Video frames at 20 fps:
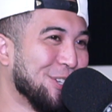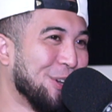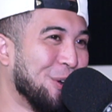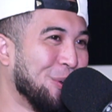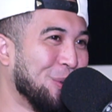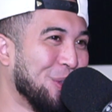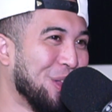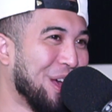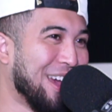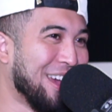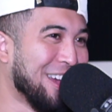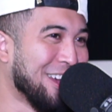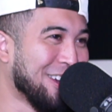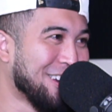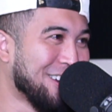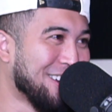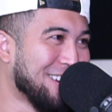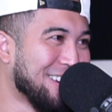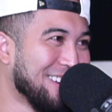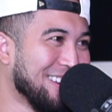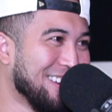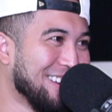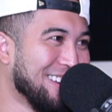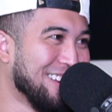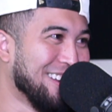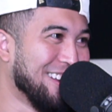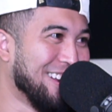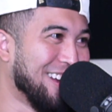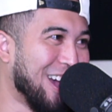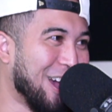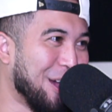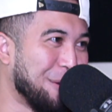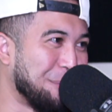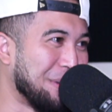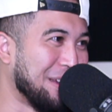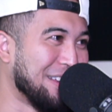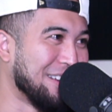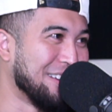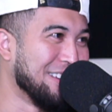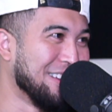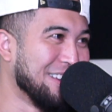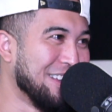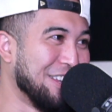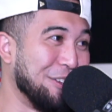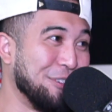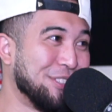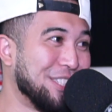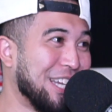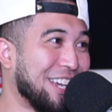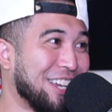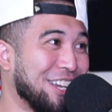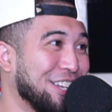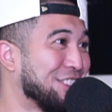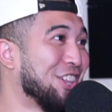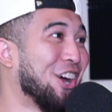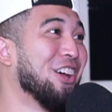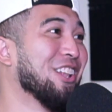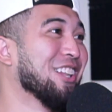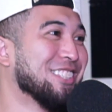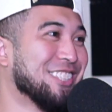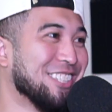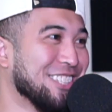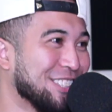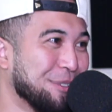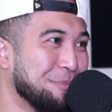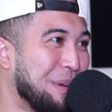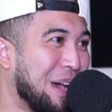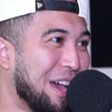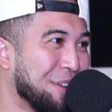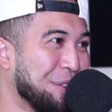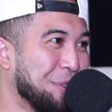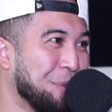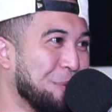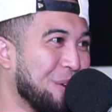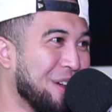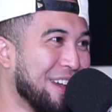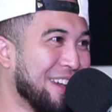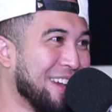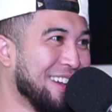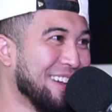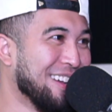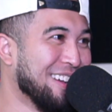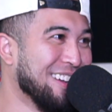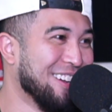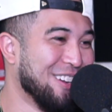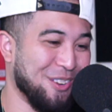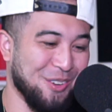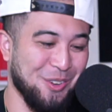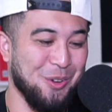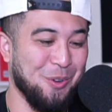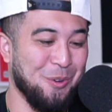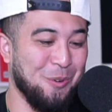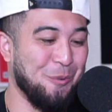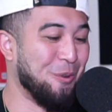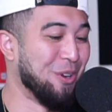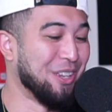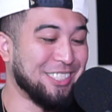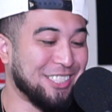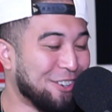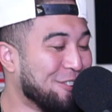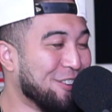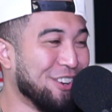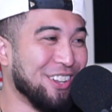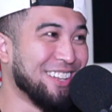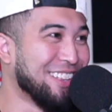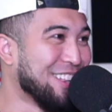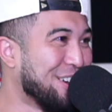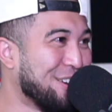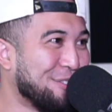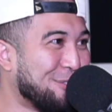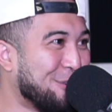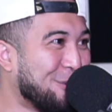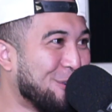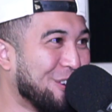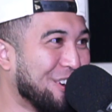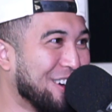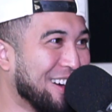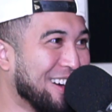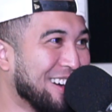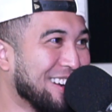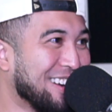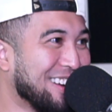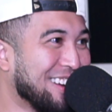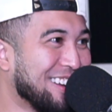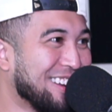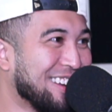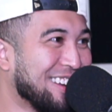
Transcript: I get that. So, like, I mean, you take Catholicism out of the way. Yeah. What's it really there for?